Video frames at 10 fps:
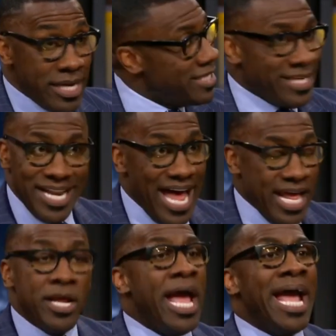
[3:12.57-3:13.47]
You're not,
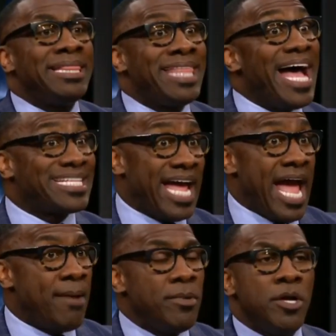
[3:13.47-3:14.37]
at that
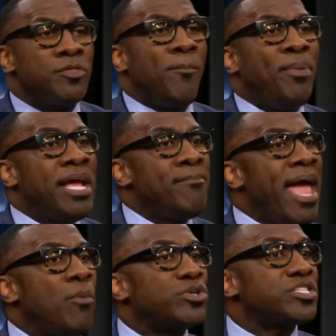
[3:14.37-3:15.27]
time, the big
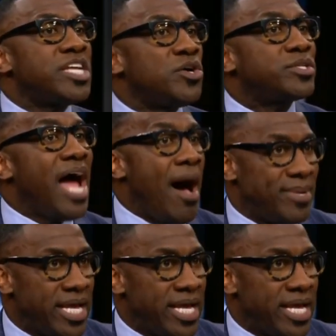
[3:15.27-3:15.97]
man was still dominant.